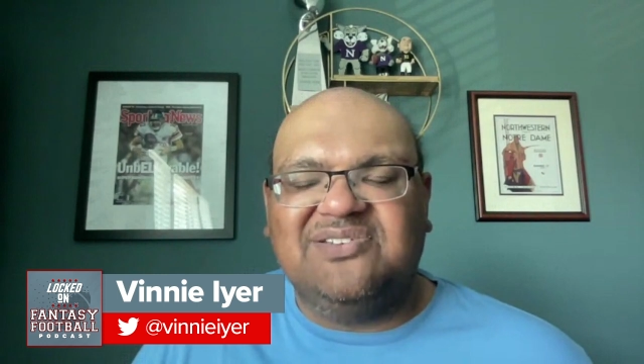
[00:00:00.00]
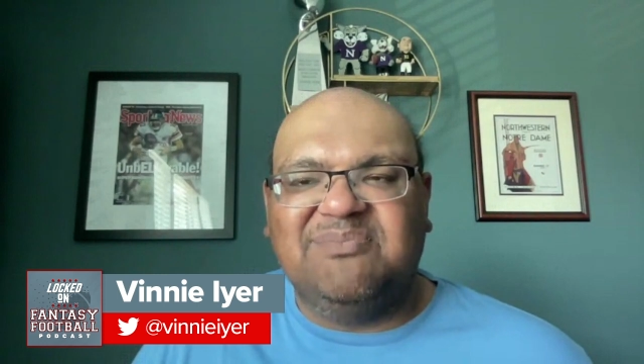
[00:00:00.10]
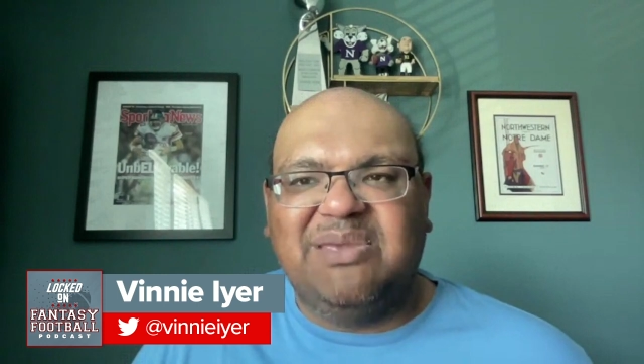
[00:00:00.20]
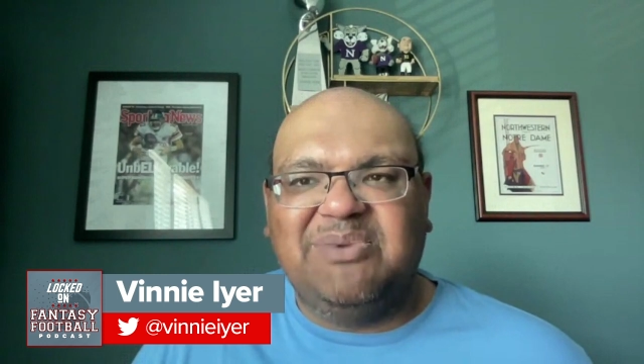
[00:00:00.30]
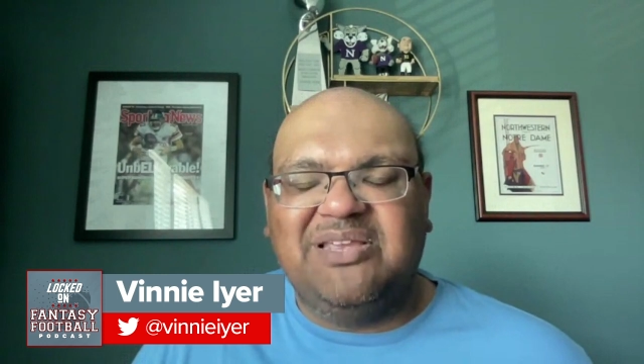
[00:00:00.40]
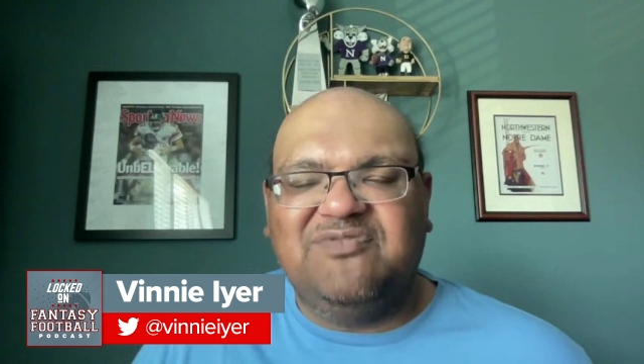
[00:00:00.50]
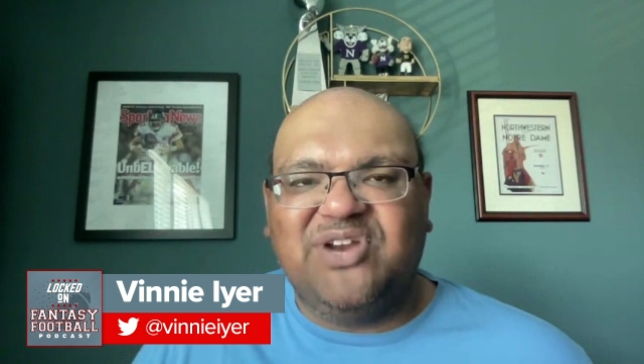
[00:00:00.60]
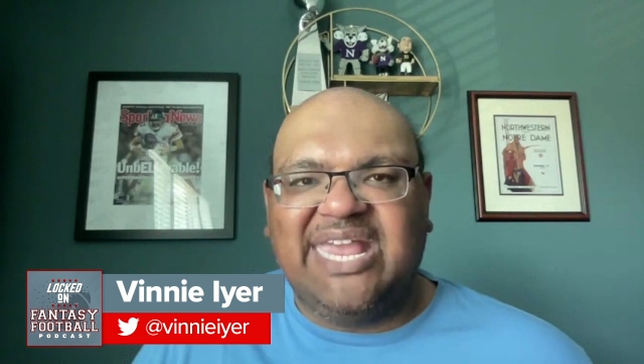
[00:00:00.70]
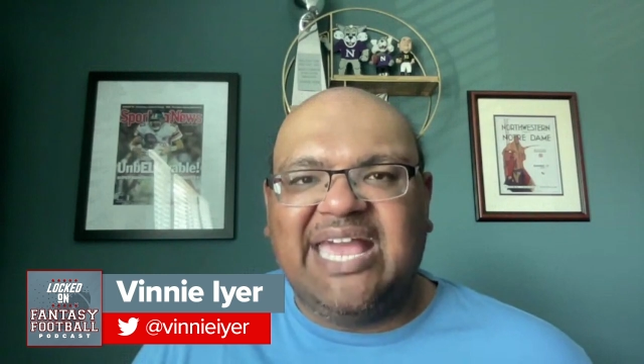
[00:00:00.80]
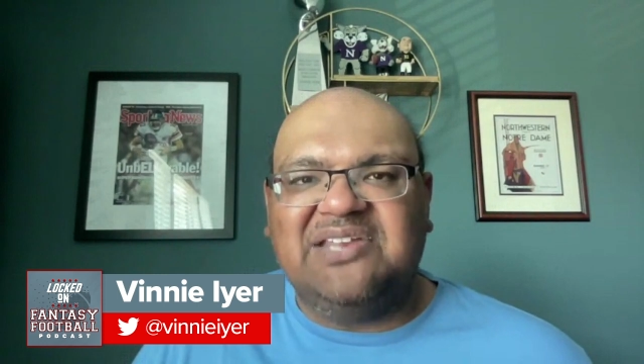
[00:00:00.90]
so maybe
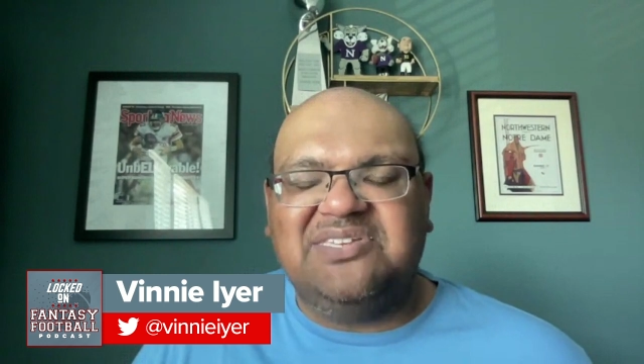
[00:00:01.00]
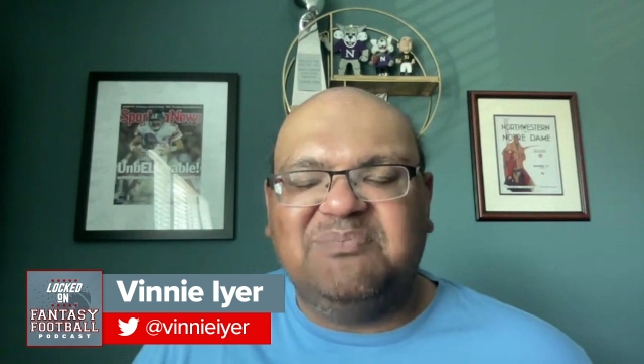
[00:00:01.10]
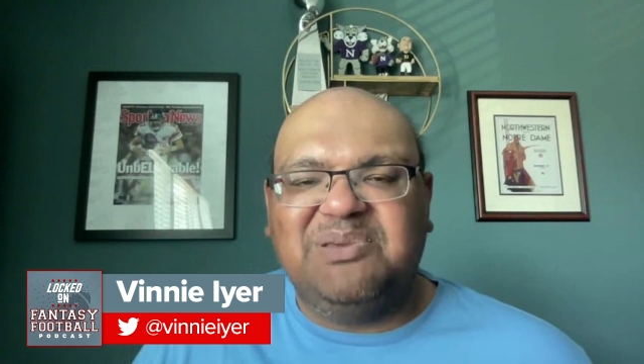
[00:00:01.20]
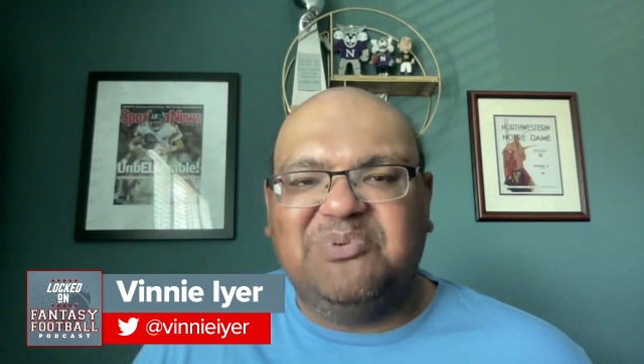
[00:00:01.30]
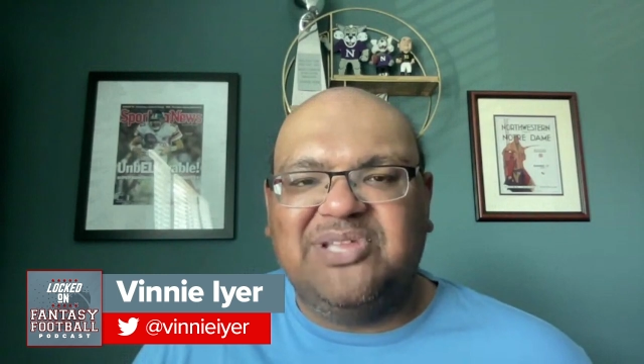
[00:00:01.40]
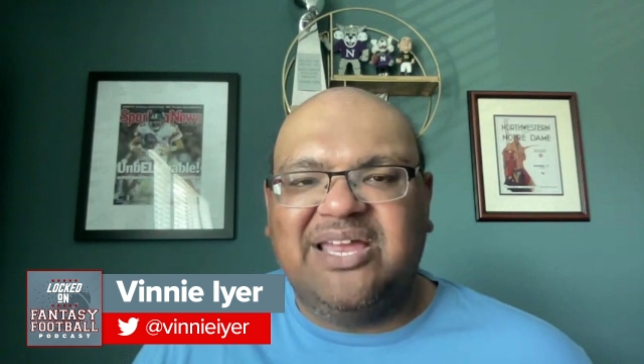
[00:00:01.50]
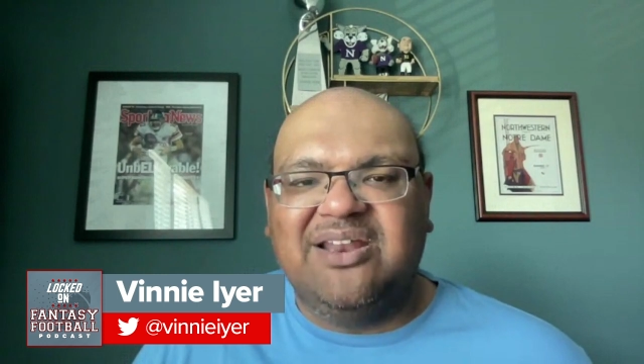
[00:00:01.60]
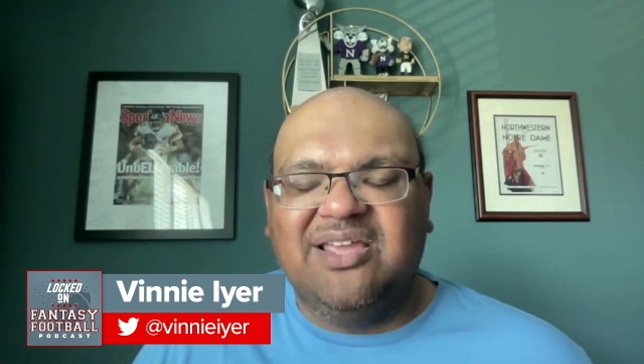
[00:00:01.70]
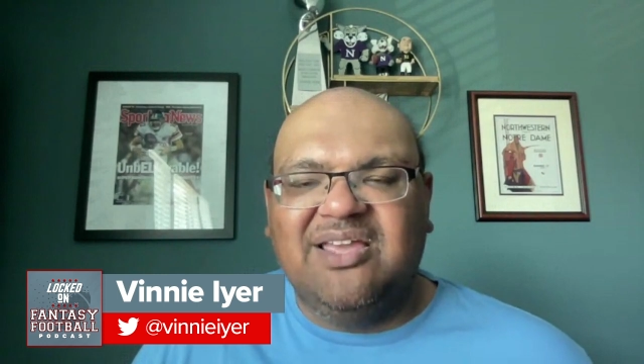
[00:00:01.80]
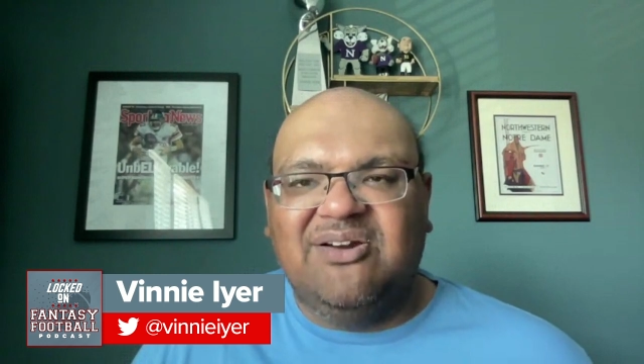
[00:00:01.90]
freaking out some people that,
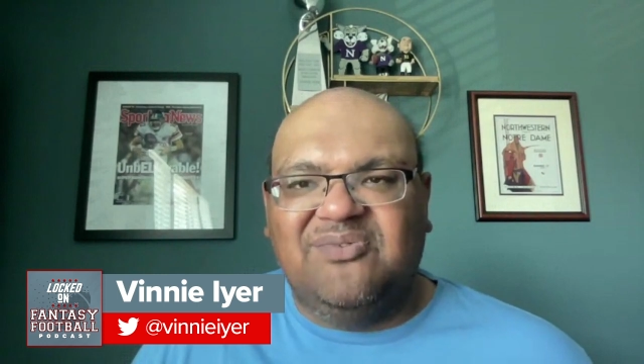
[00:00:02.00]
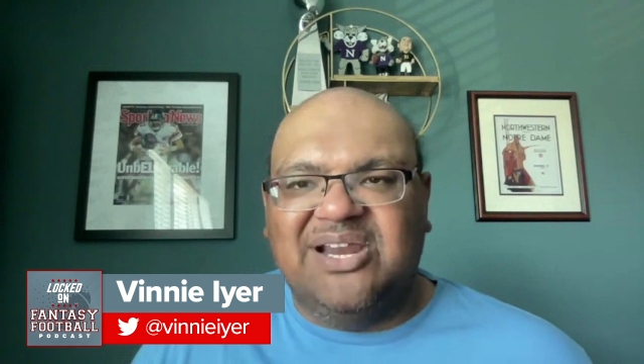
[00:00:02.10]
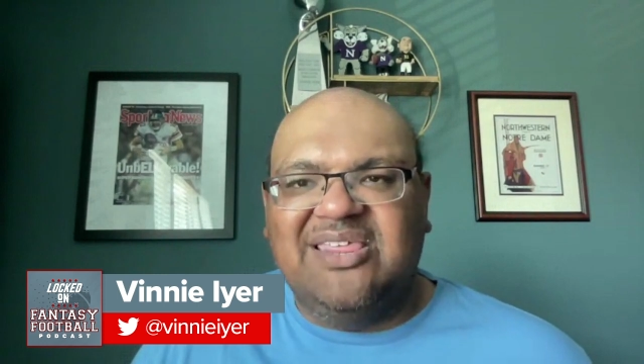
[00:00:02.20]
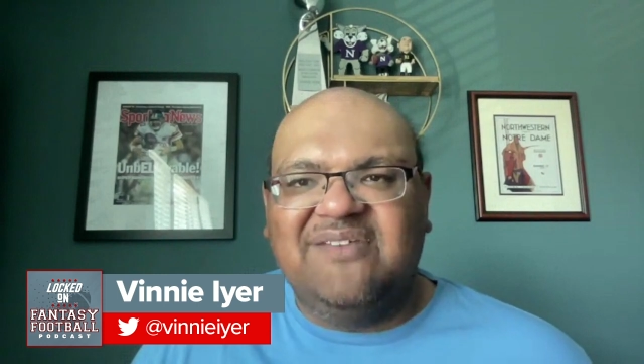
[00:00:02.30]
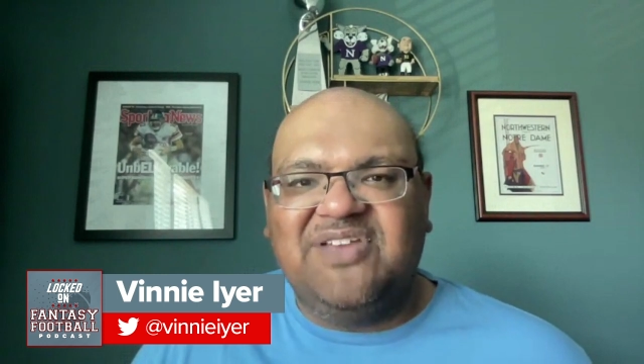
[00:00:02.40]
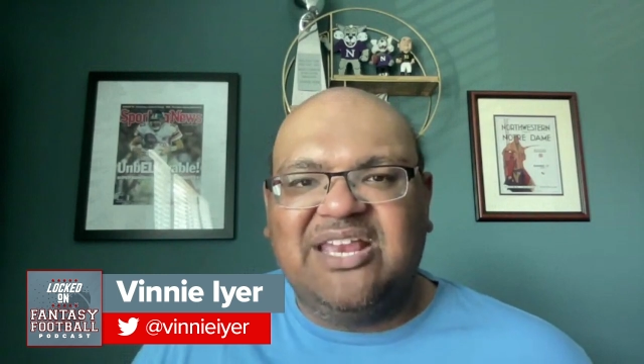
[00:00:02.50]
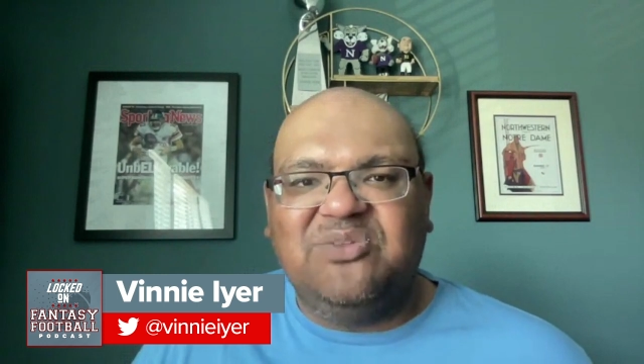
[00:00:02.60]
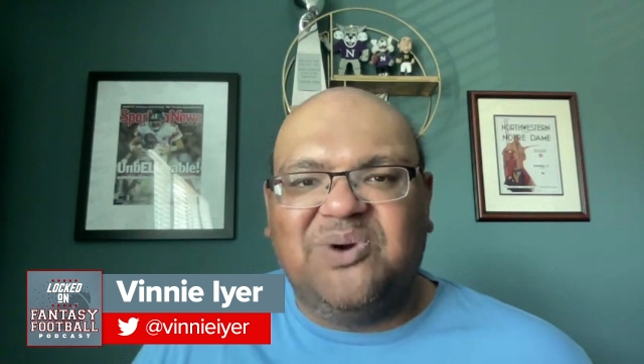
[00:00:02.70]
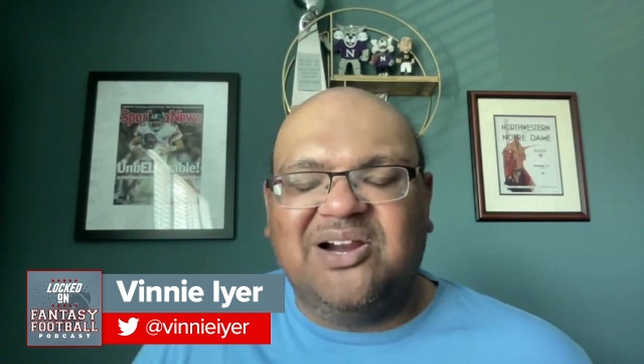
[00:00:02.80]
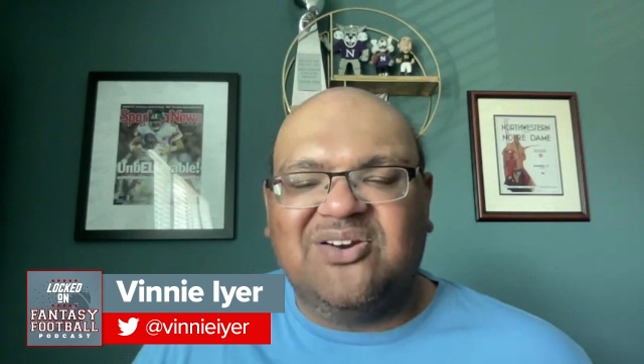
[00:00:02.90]
why do they have
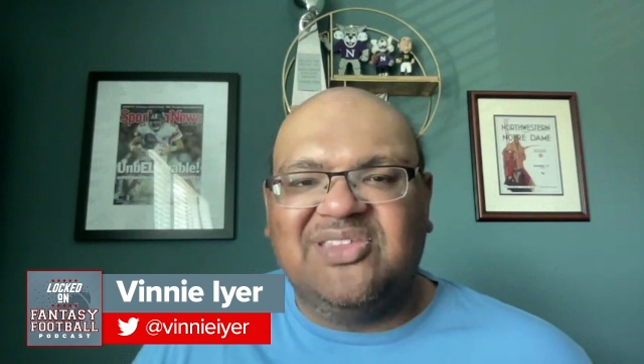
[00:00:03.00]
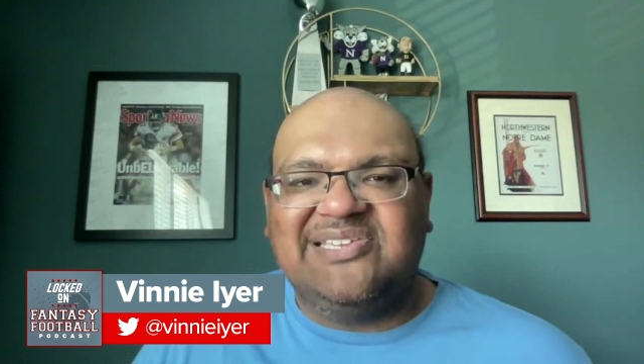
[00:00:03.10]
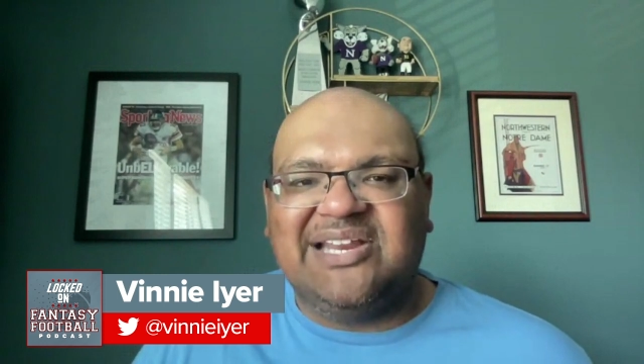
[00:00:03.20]
Kenneth Walker in the